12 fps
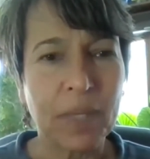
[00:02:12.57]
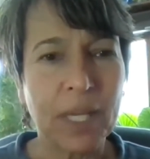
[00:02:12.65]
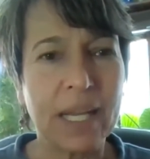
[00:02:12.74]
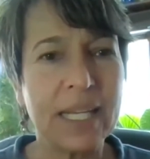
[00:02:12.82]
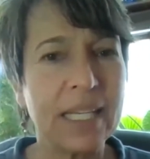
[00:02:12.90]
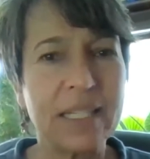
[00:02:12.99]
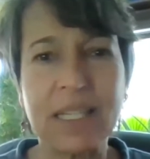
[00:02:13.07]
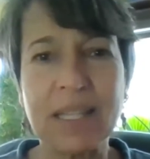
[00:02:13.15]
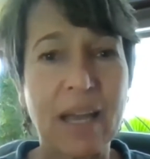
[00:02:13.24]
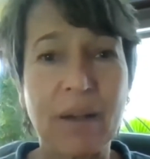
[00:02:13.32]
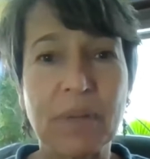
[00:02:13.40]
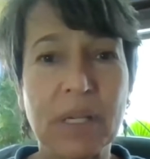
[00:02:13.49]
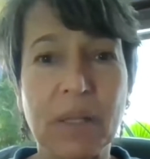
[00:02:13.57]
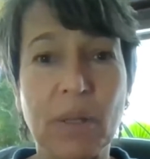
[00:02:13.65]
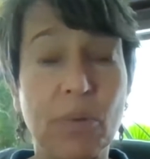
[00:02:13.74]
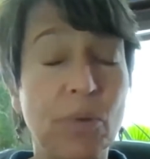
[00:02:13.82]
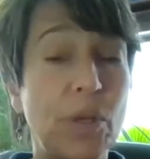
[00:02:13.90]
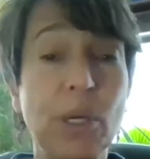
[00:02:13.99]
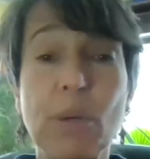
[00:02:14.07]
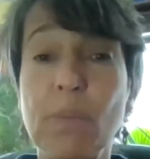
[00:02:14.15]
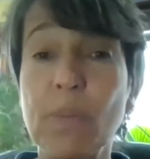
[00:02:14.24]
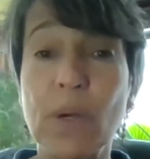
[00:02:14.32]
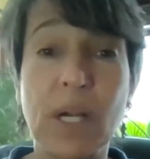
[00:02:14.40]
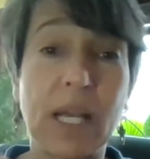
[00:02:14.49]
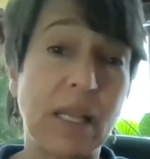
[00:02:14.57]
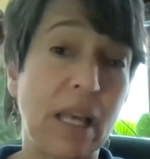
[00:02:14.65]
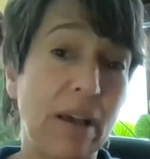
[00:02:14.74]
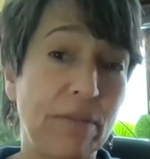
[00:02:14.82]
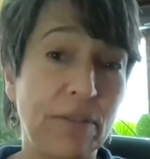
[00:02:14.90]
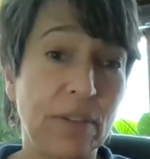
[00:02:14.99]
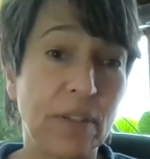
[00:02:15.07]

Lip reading: And he did that really through humor and love.